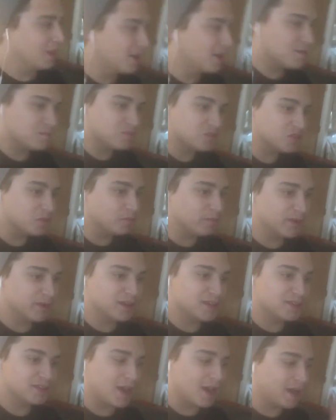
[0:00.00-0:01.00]
I'm super
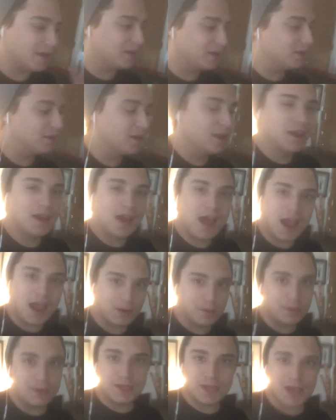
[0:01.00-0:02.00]
excited. I
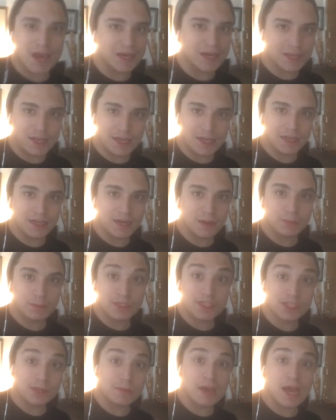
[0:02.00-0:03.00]
really got to kick it up with
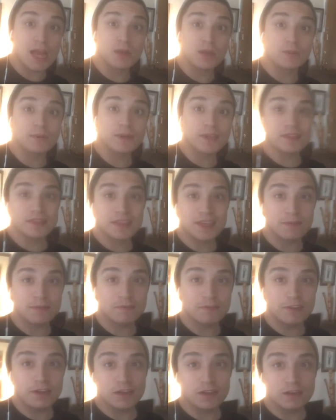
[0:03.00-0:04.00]
some Halloween themed
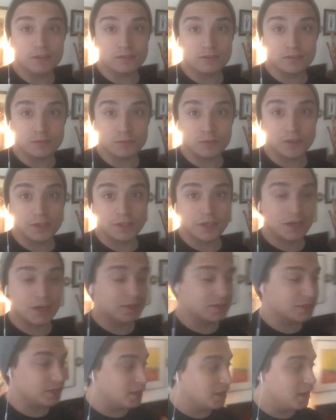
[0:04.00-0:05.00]
videos and
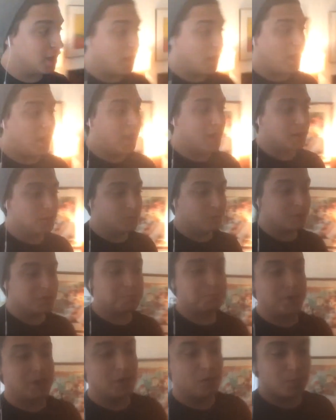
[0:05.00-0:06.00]
whatnot. And what
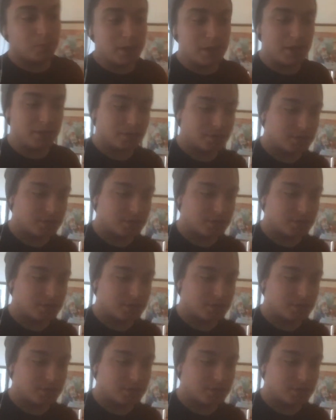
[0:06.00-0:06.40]
better way to